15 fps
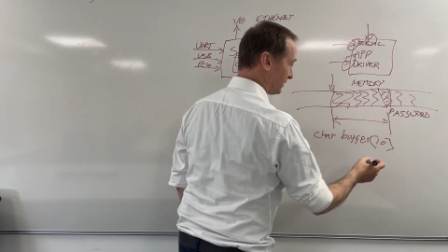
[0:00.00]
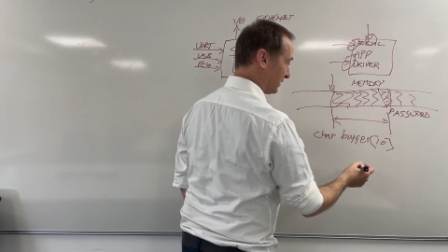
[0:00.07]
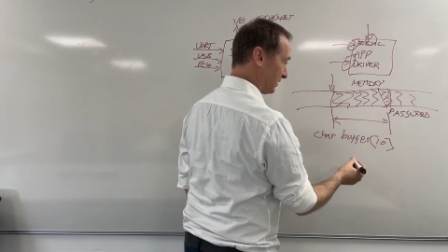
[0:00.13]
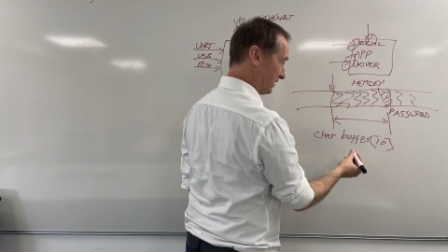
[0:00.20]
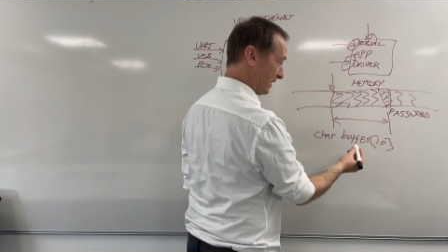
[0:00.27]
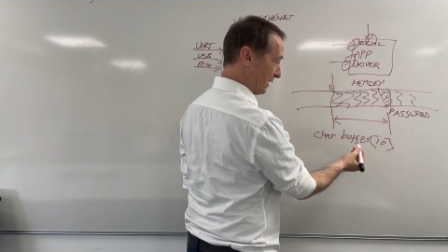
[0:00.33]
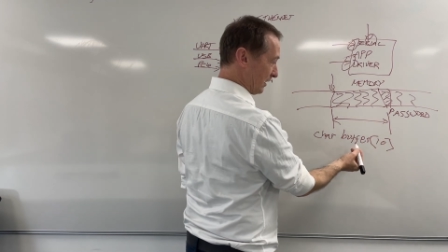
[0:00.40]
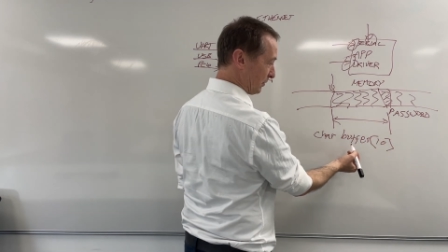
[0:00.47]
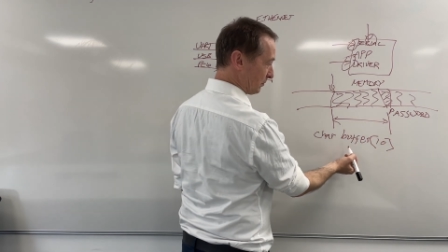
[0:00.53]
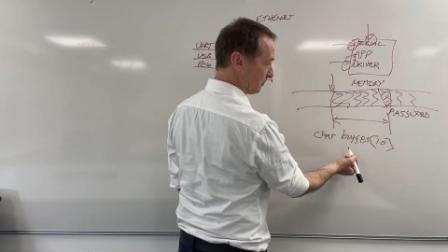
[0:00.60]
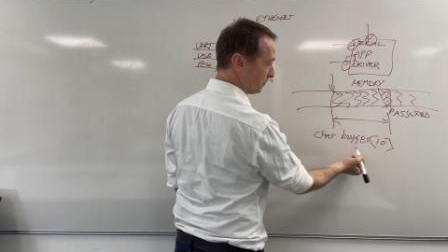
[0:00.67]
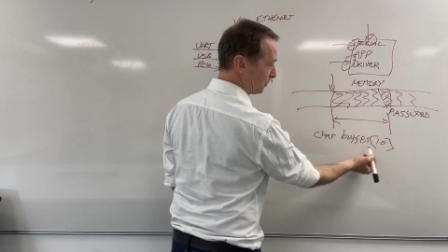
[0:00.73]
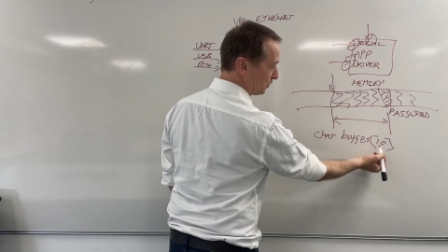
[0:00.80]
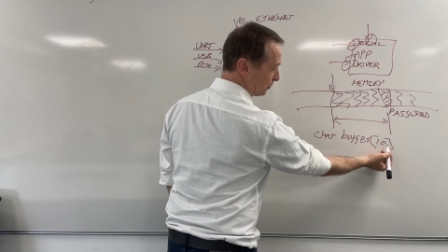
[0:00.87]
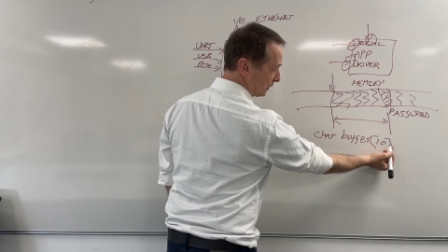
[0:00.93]
then
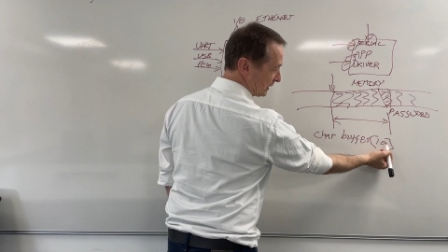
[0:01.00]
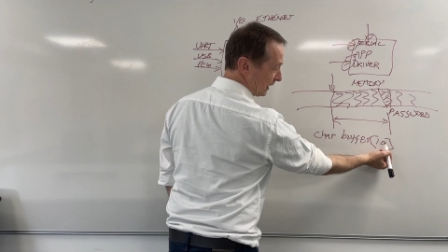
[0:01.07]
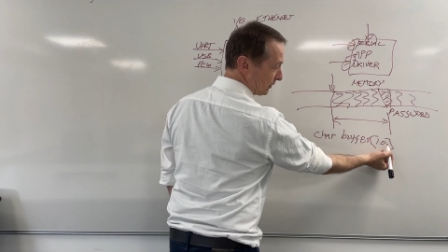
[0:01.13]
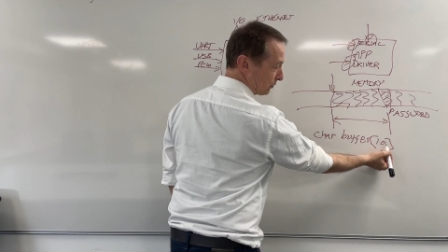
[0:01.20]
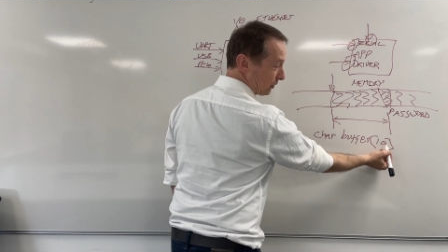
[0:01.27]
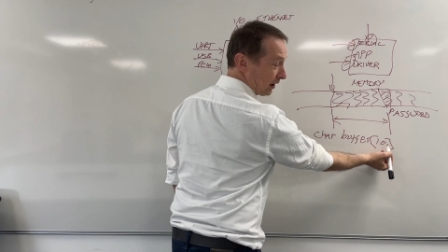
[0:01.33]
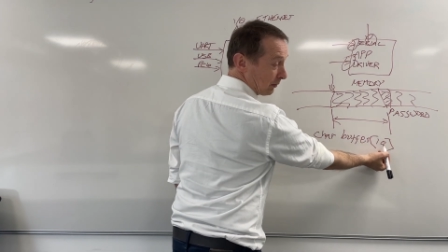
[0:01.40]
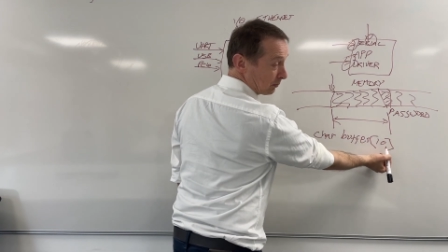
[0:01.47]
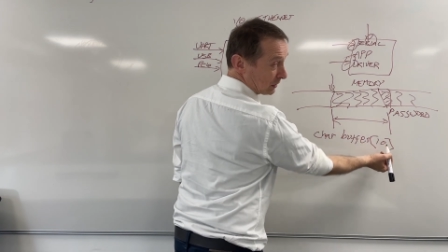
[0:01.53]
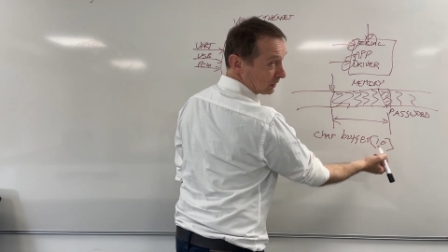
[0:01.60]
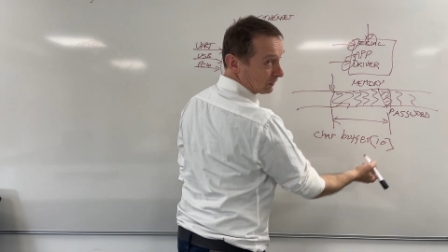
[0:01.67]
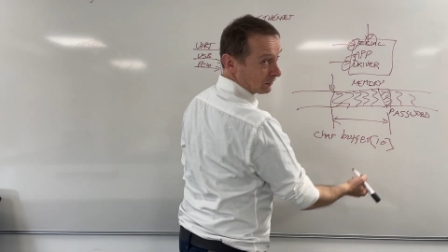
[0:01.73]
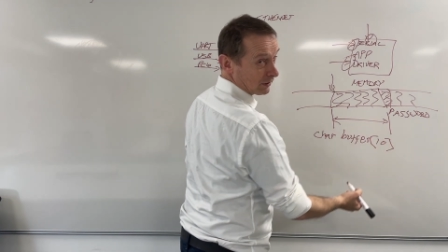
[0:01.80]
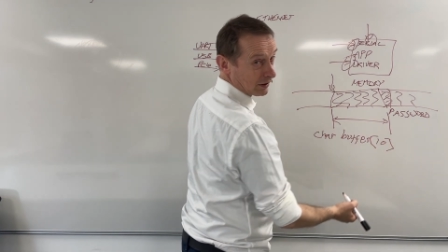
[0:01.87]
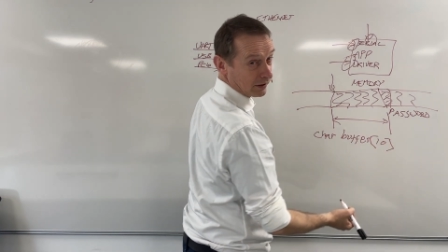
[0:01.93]
we can't route
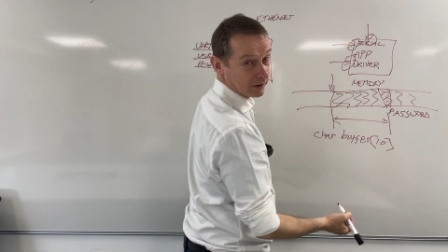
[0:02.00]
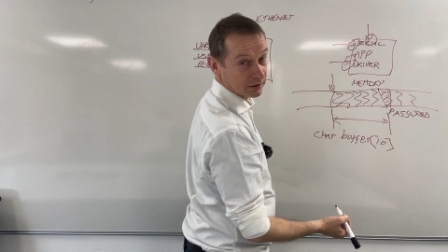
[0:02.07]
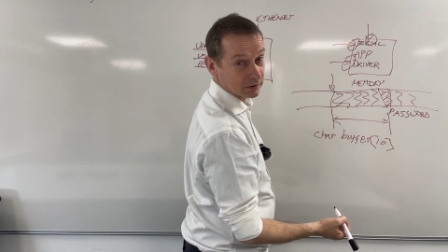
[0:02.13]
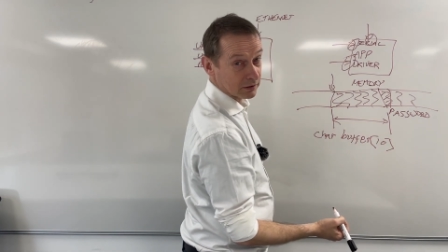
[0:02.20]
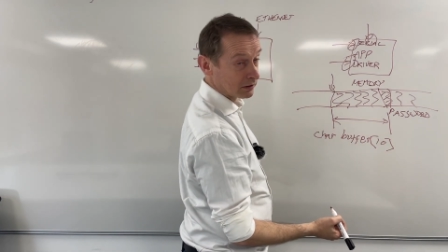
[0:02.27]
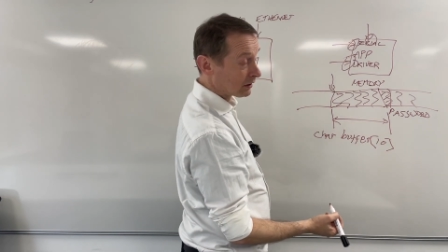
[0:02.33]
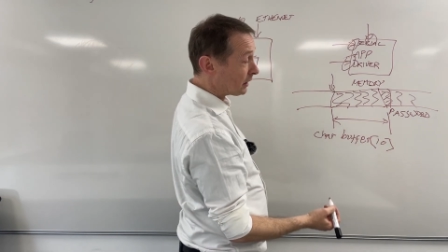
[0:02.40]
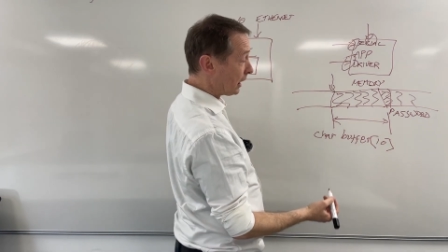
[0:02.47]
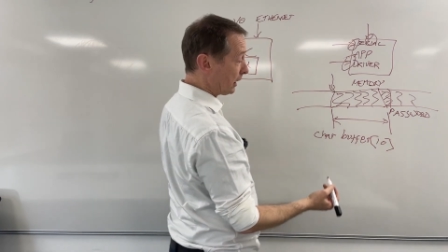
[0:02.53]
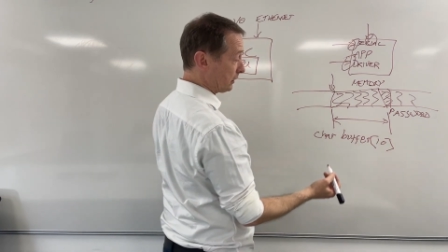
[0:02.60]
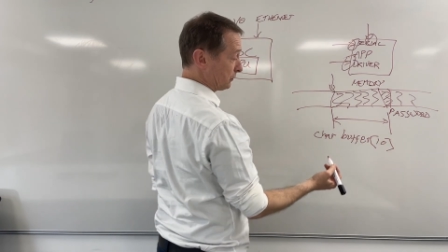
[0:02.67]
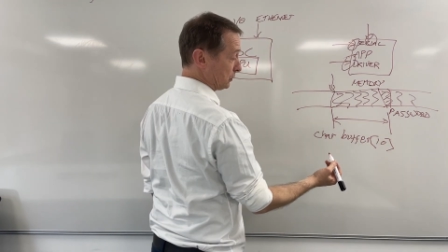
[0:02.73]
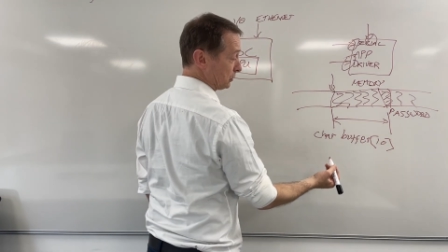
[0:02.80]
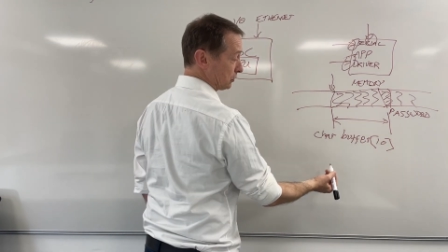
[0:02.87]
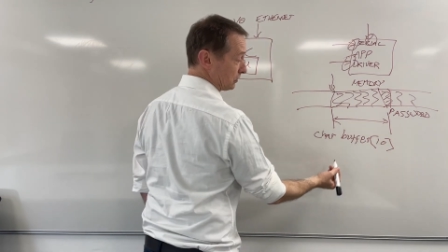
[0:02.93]
beyond that. And
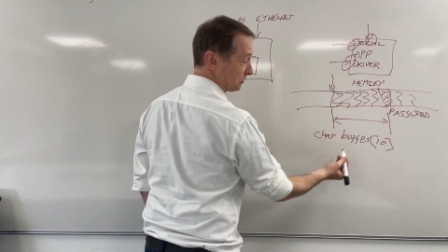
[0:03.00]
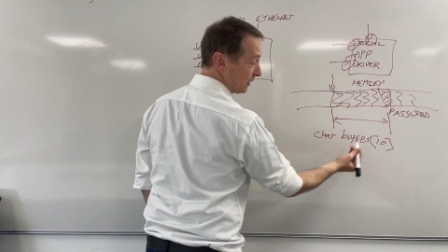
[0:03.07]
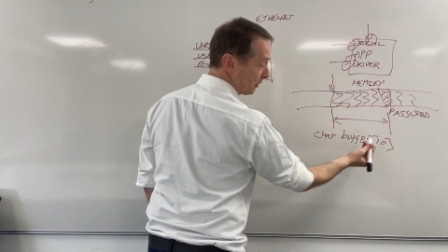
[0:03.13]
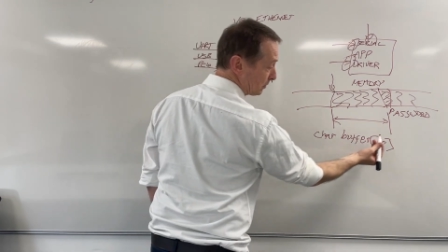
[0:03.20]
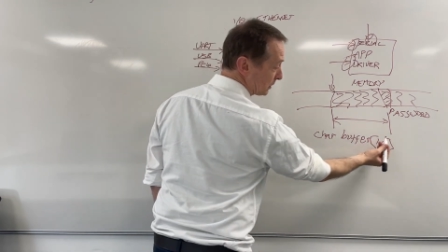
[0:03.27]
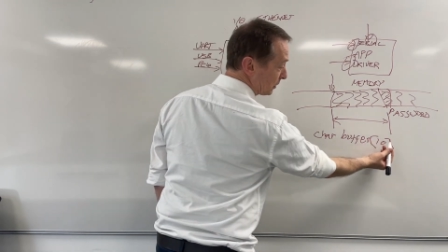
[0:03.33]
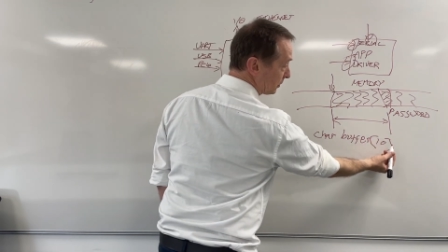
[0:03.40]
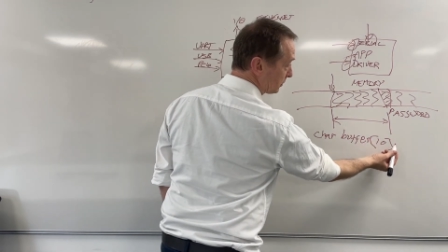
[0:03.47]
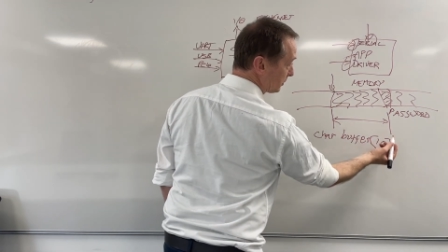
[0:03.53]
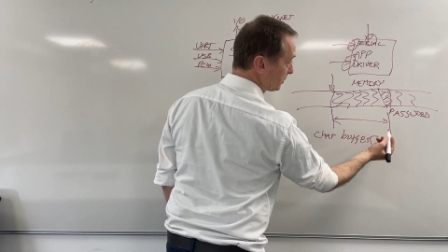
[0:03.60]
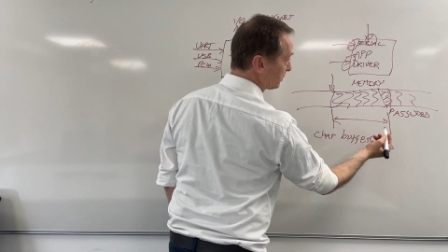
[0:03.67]
if you do route beyond it,